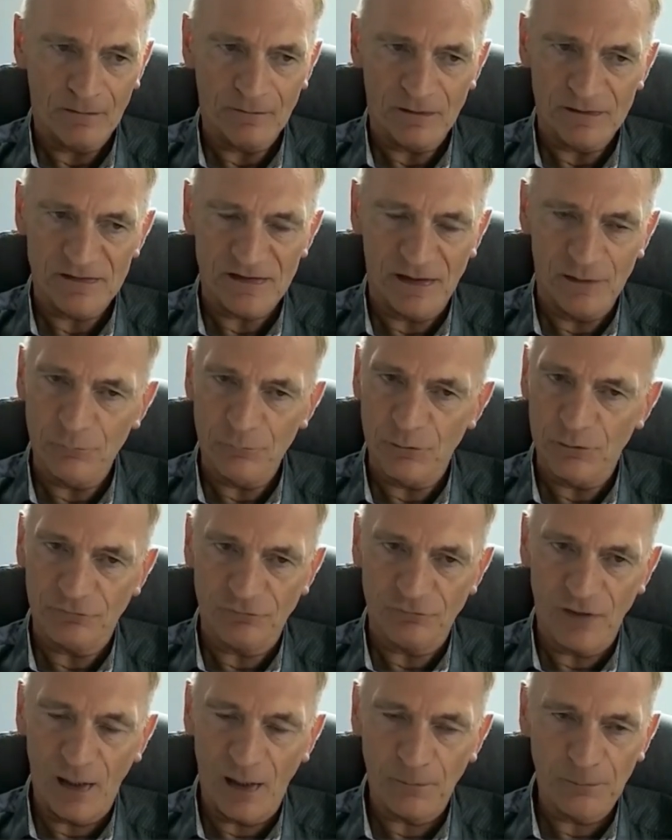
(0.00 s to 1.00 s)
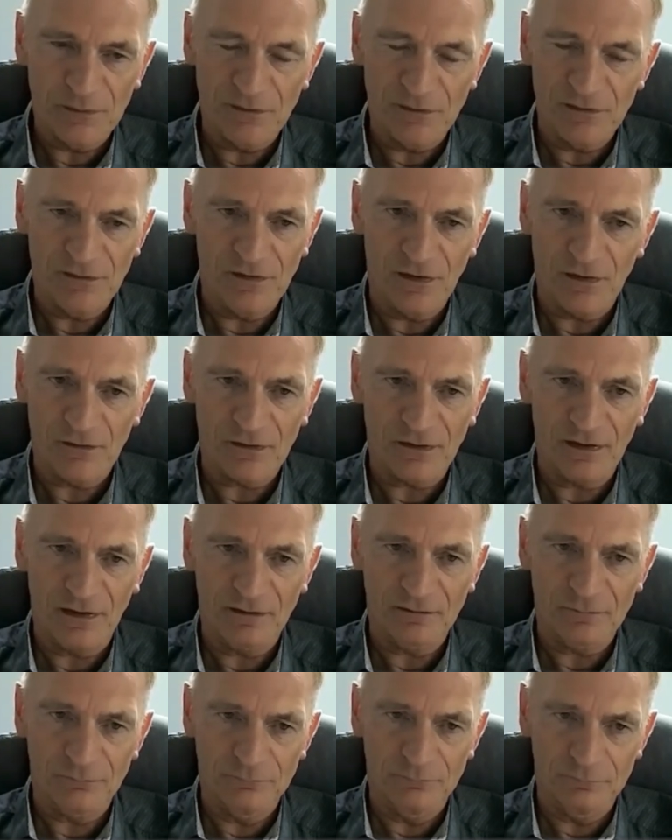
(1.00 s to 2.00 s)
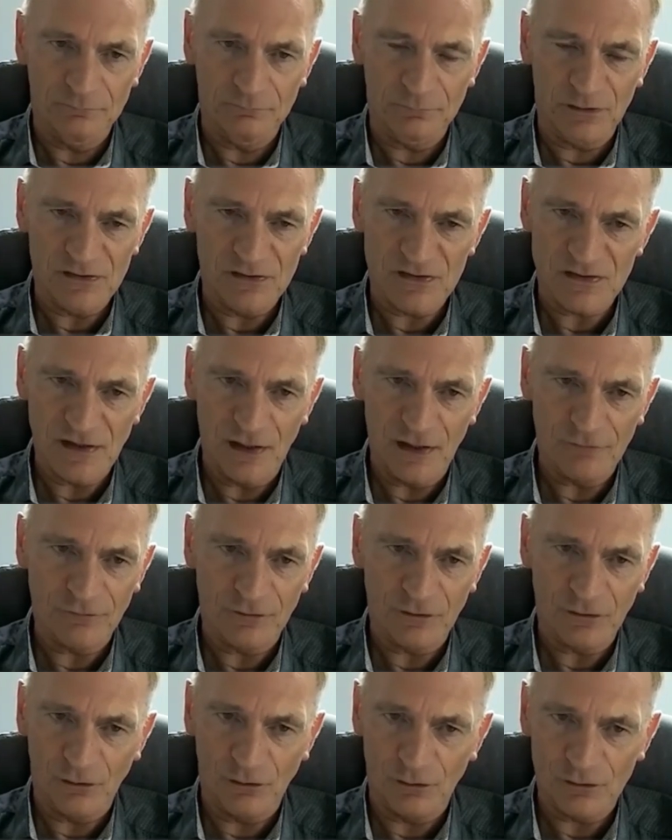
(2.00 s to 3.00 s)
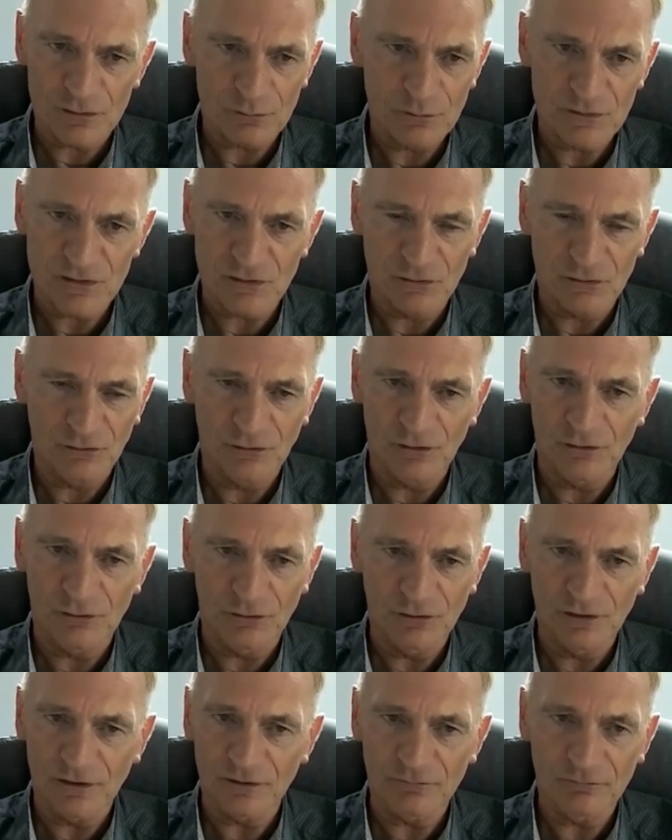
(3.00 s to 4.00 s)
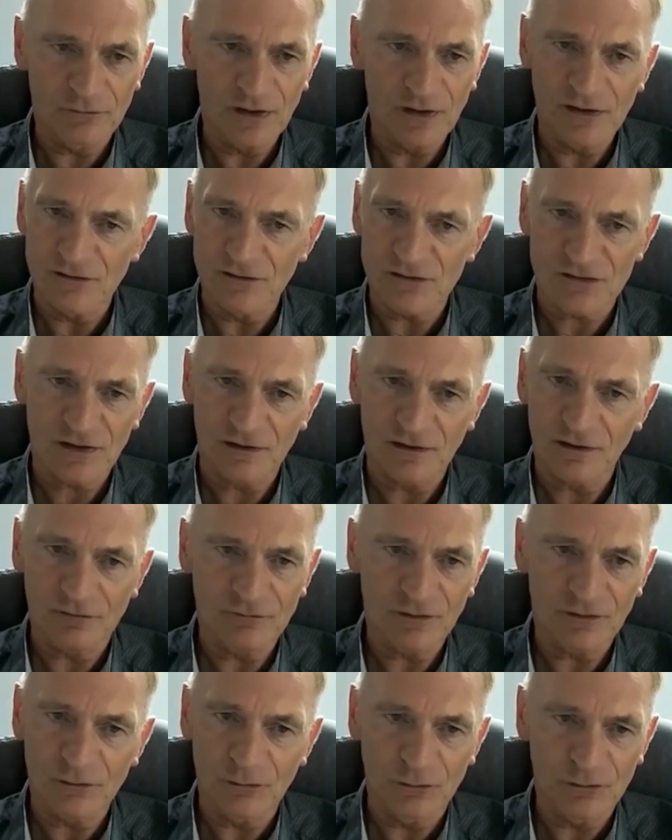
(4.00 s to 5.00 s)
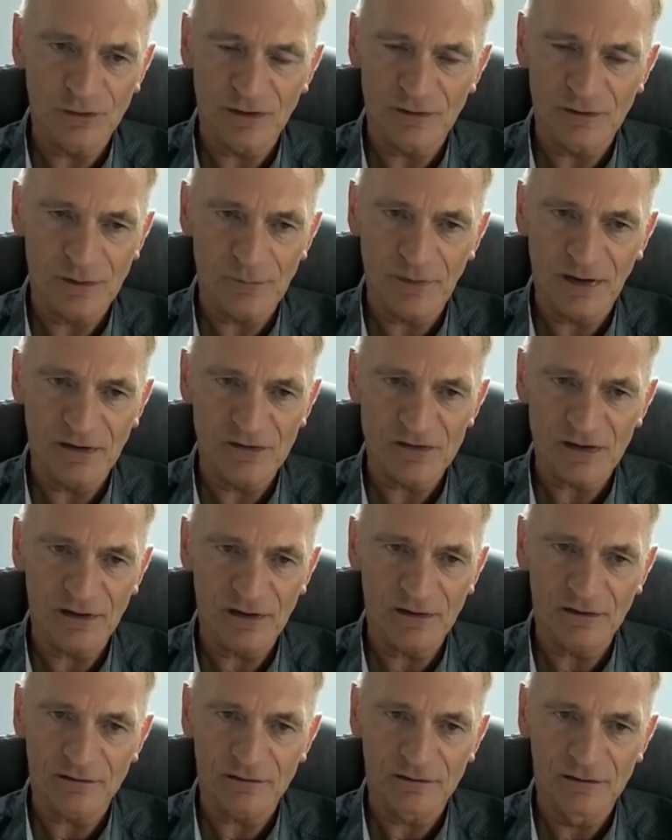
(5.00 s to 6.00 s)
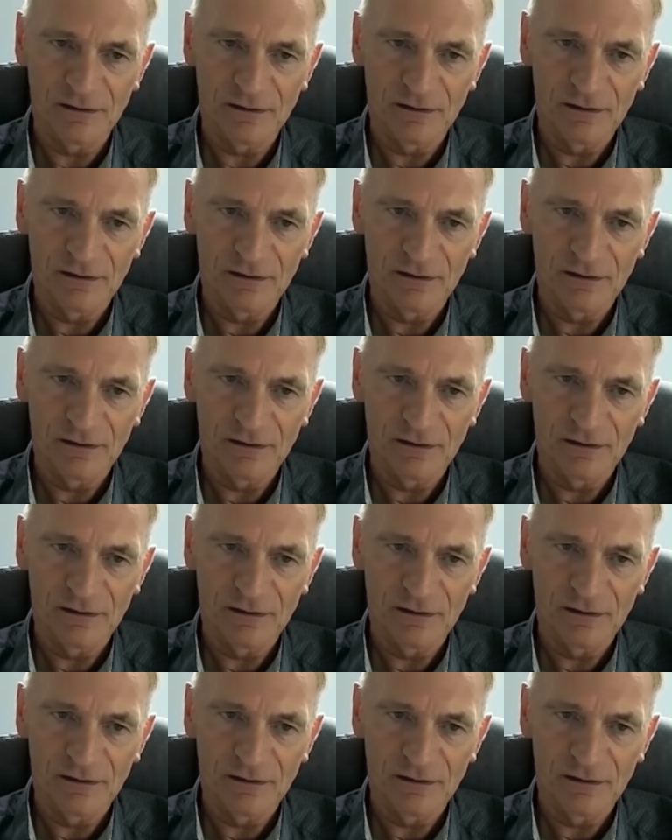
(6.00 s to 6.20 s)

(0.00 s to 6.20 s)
the same would have happened in the other end because Stefan Kloss was the only goalie. Rangers didn't have a goalie on the bench either.